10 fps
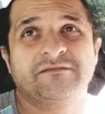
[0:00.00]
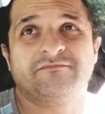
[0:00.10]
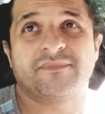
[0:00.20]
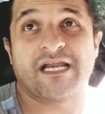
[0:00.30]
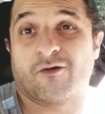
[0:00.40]

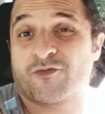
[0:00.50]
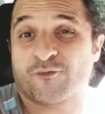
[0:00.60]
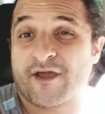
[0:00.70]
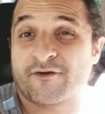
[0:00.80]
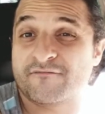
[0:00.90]
you know,
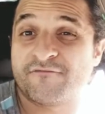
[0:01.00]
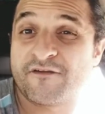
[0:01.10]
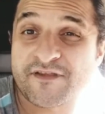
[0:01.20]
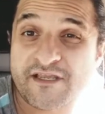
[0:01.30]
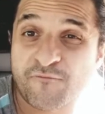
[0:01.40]

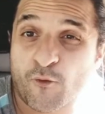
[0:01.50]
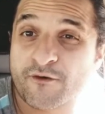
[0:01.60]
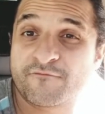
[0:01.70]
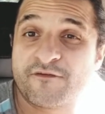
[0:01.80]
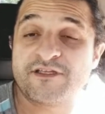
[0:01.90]
$350,
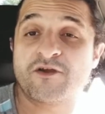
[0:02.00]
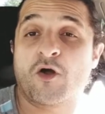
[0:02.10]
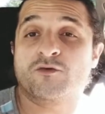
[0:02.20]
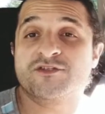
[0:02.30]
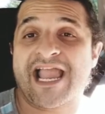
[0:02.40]

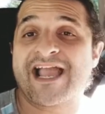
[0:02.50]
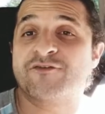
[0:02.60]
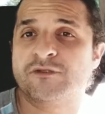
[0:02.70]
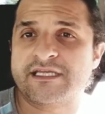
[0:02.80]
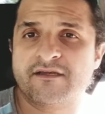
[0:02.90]
$450
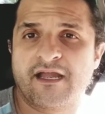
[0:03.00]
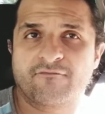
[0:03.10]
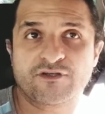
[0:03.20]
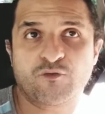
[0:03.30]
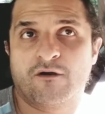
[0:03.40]
annually
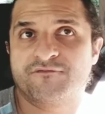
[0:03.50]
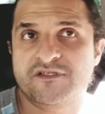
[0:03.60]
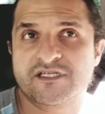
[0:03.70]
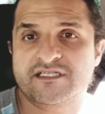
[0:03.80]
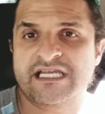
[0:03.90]
every 12 to
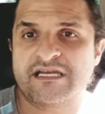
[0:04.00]
16